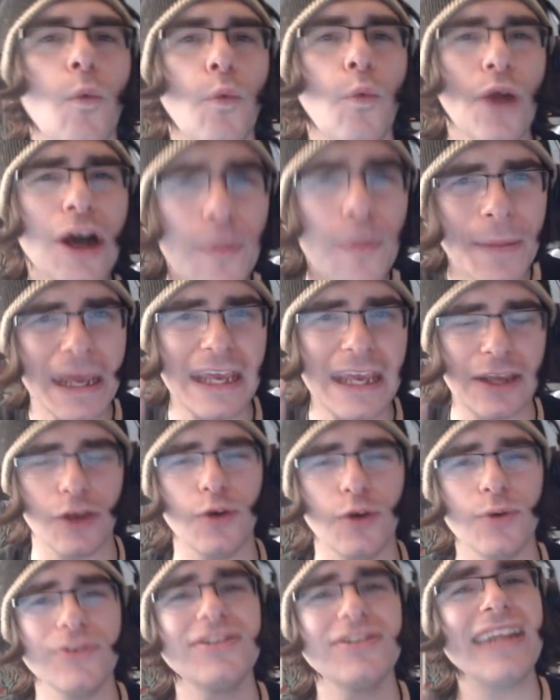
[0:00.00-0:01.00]
will be
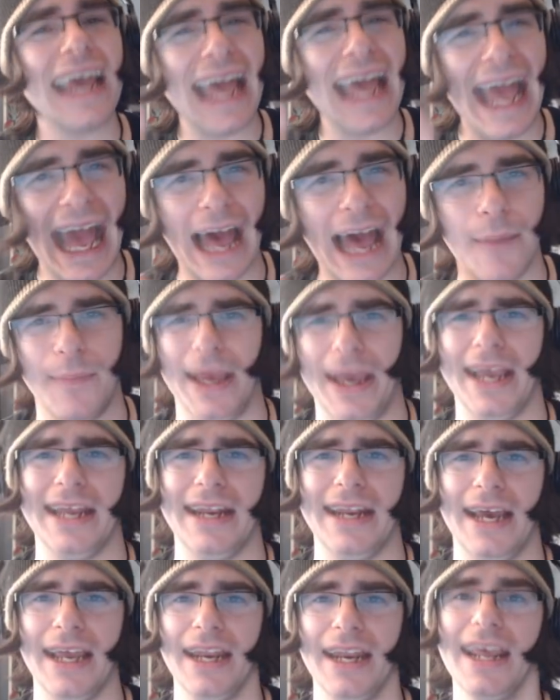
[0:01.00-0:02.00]
used at Mega
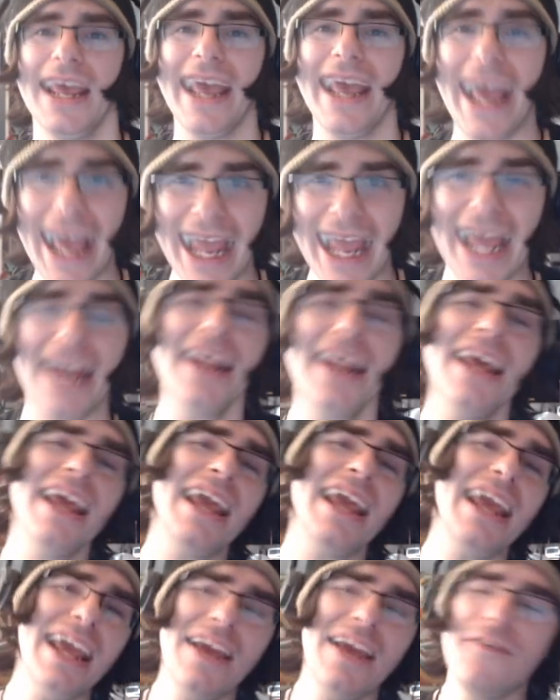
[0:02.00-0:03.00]
Night. And
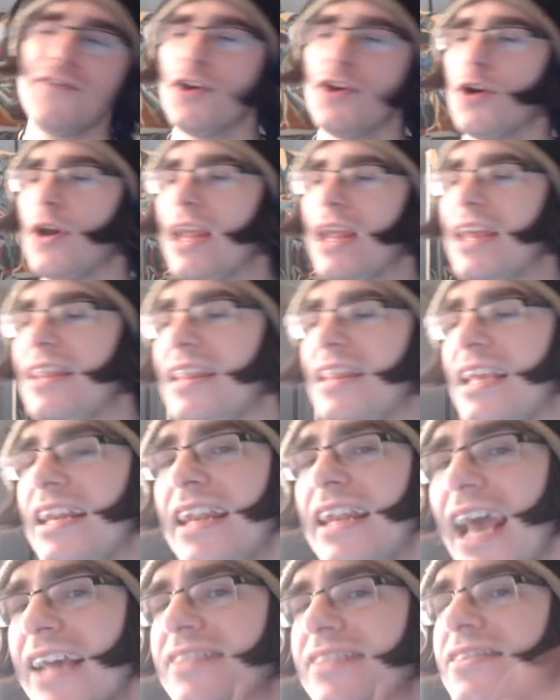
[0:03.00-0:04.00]
if you're in the
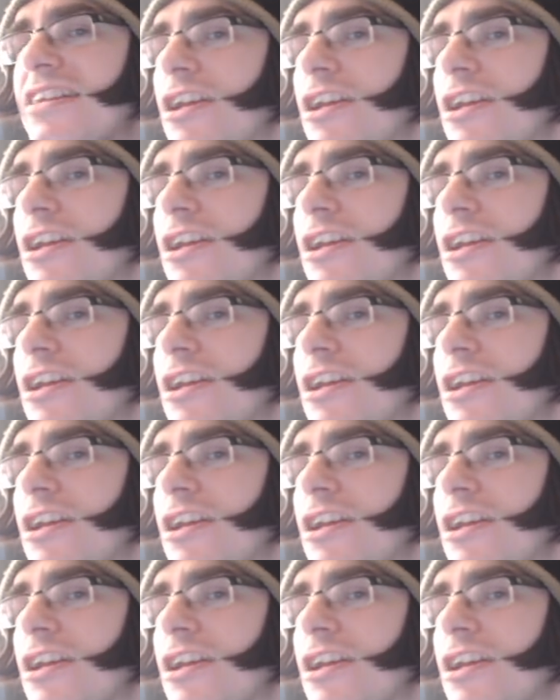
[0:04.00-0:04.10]
next